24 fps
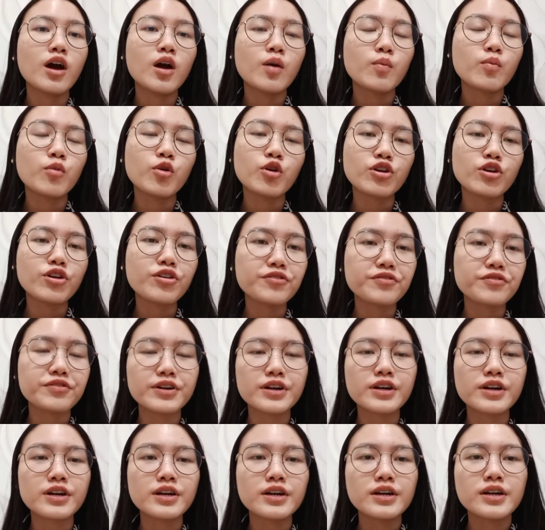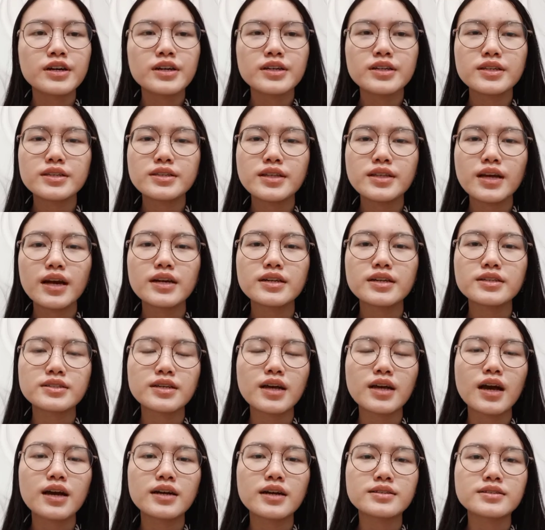Moreover, it tells
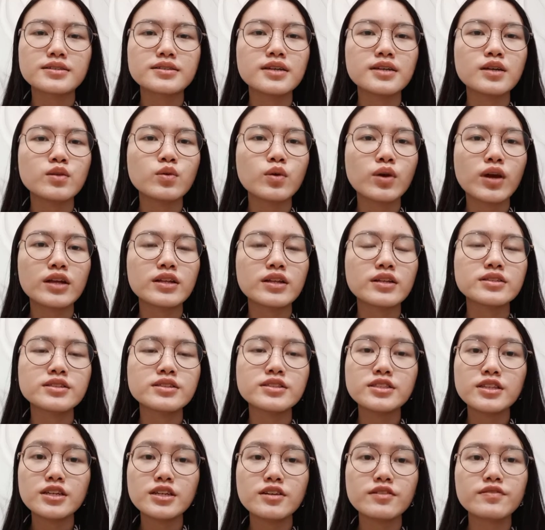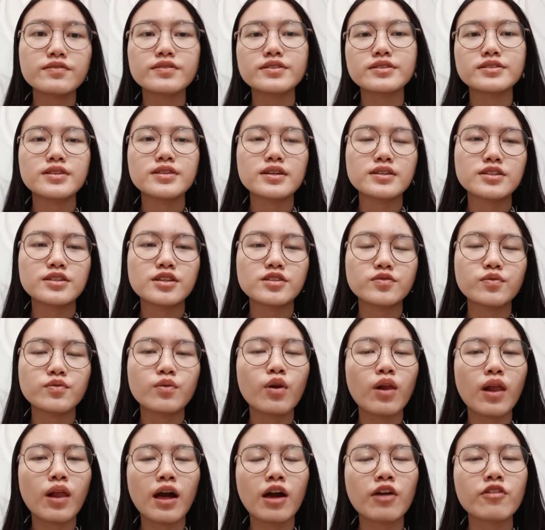us that we can achieve a successful
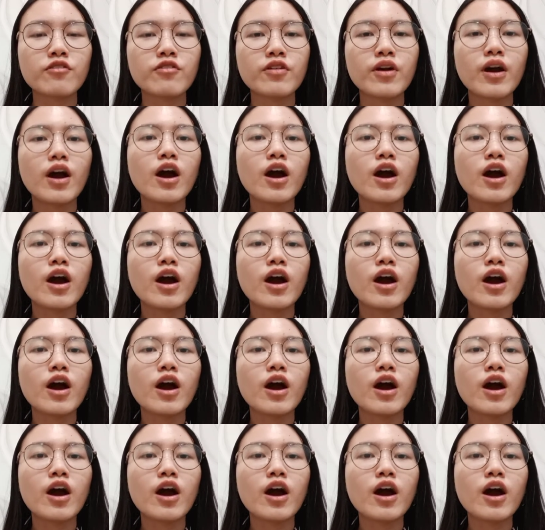life